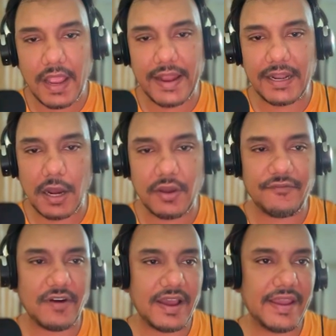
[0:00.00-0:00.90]
And now
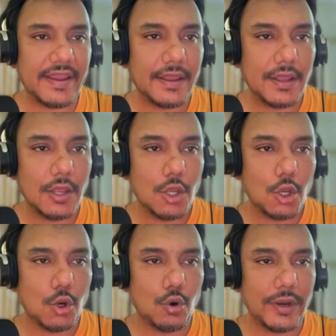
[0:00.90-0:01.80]
if I
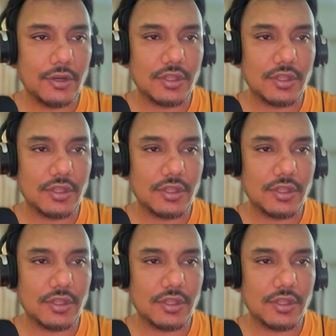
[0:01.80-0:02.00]
go